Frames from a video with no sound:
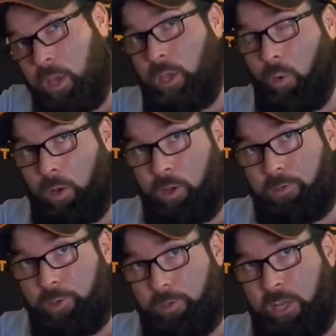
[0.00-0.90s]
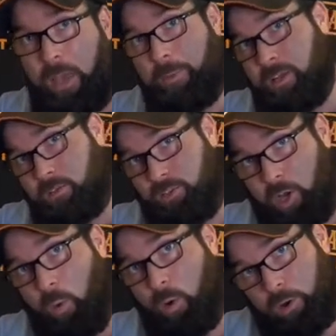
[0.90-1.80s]
You don't want to go too tight because you
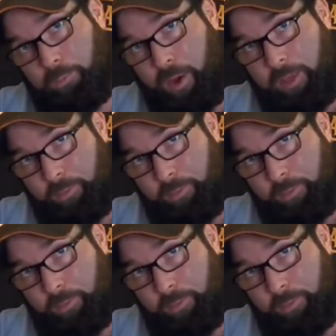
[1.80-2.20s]
don't want to break